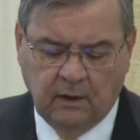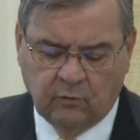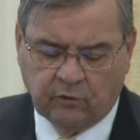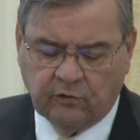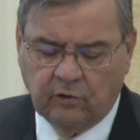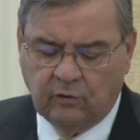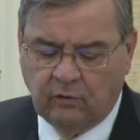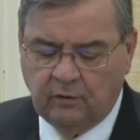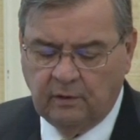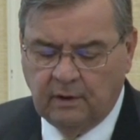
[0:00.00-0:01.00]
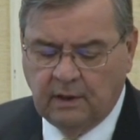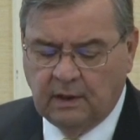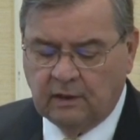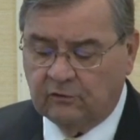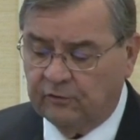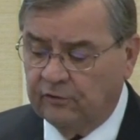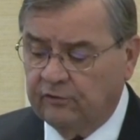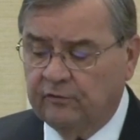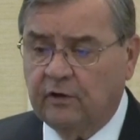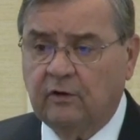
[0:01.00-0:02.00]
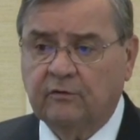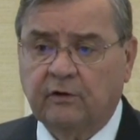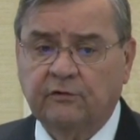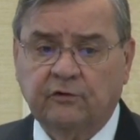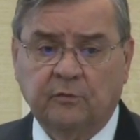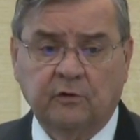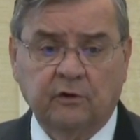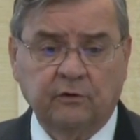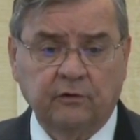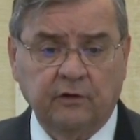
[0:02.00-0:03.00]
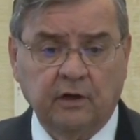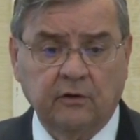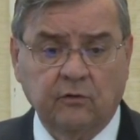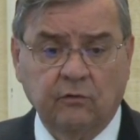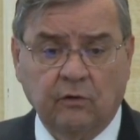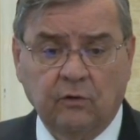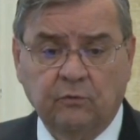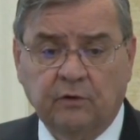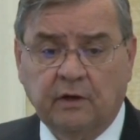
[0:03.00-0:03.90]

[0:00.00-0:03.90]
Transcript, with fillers: were told is first of all very similar to the other group.